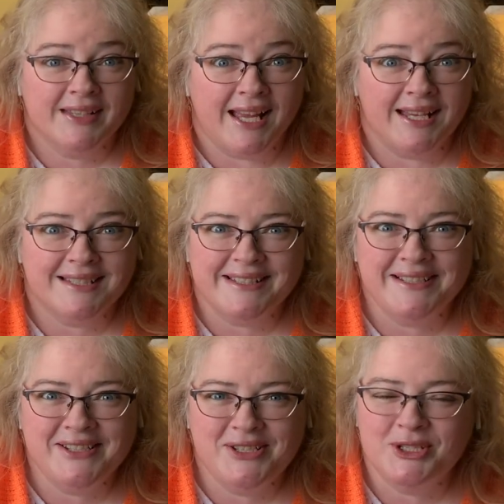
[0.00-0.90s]

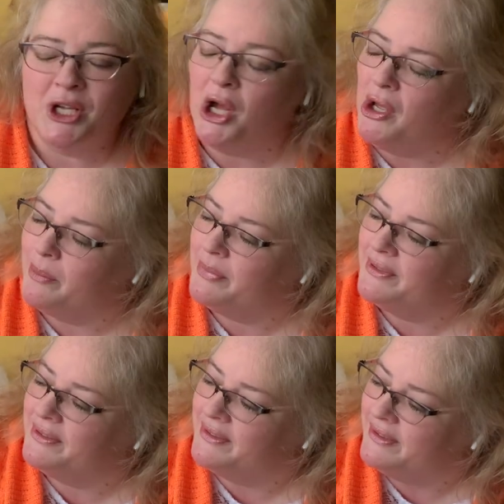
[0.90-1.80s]
Excellent job.
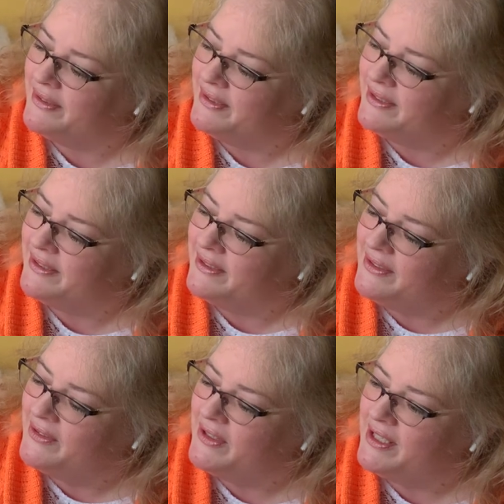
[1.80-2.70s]

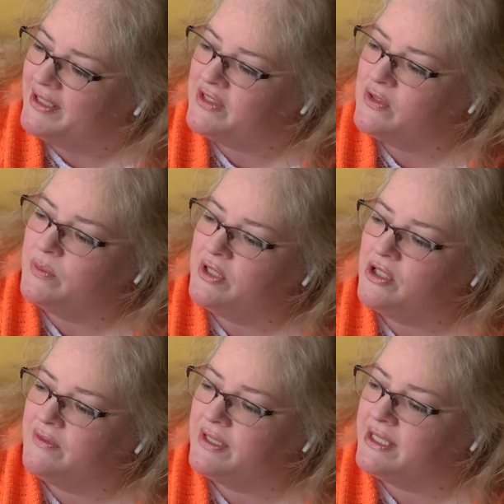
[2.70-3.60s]
Let's switch
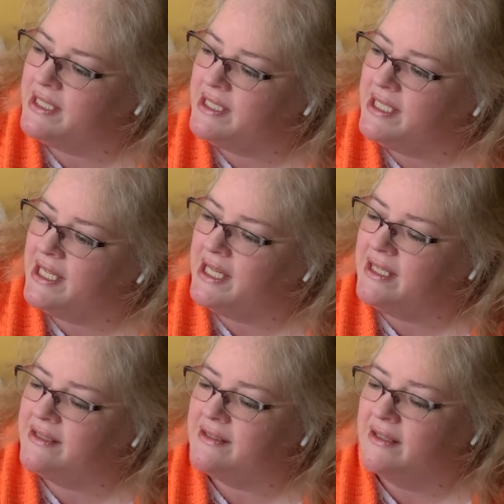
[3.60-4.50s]
over
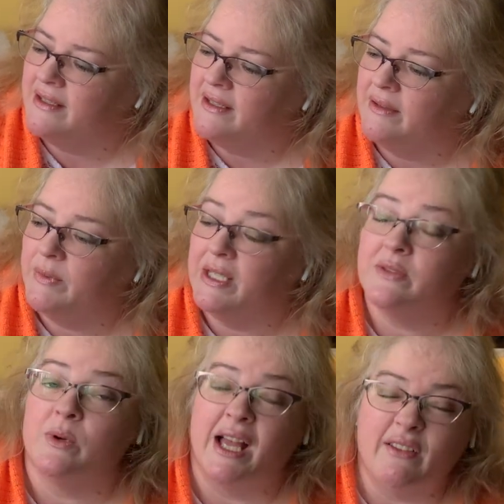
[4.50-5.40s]
CDs because
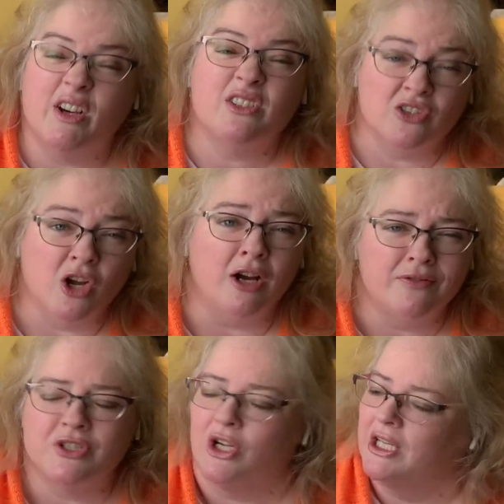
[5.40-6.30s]
we'll have our scarf
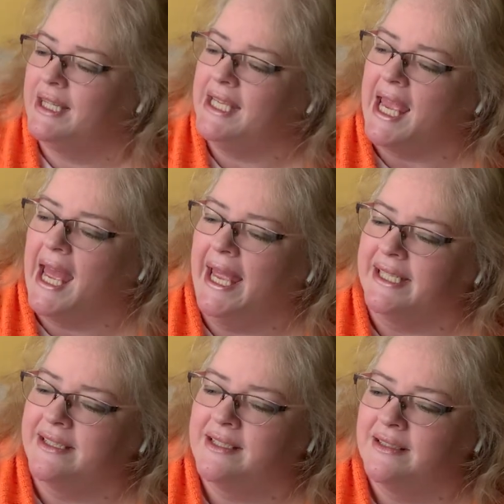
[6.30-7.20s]
song at the
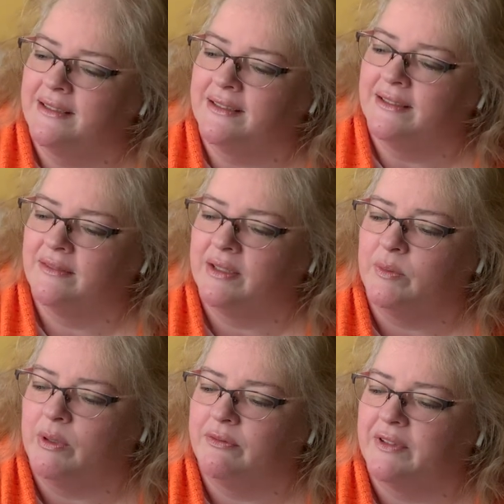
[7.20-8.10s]
end.
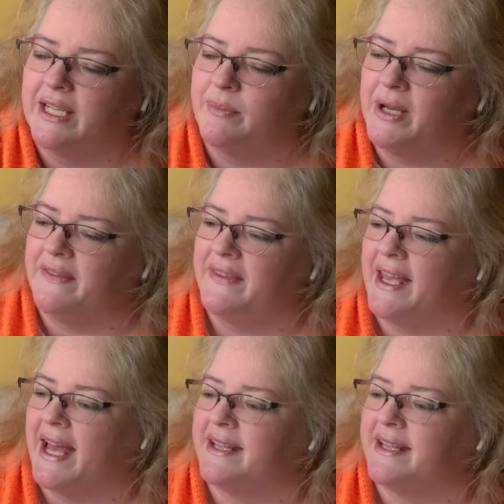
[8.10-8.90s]
Don't forget about that.